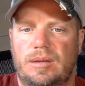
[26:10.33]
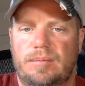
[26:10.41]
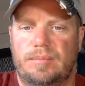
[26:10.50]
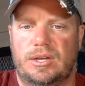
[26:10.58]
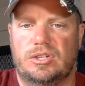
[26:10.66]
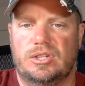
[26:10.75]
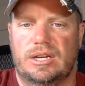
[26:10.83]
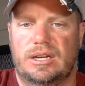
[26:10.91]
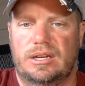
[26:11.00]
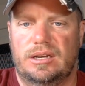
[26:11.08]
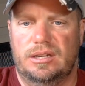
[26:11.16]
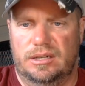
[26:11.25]

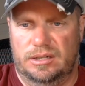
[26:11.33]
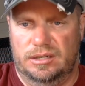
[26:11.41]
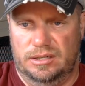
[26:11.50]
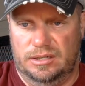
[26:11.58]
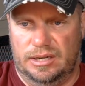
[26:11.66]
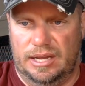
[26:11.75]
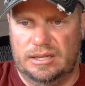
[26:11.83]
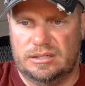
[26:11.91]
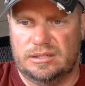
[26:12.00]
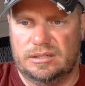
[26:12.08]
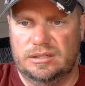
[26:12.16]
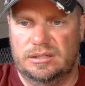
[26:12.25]
PJ
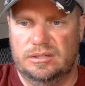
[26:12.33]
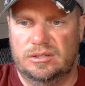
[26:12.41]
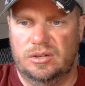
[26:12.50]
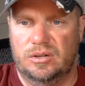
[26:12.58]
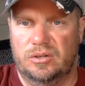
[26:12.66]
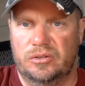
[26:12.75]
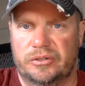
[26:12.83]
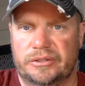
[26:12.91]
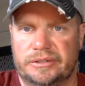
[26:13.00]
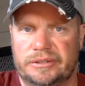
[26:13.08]
asks. So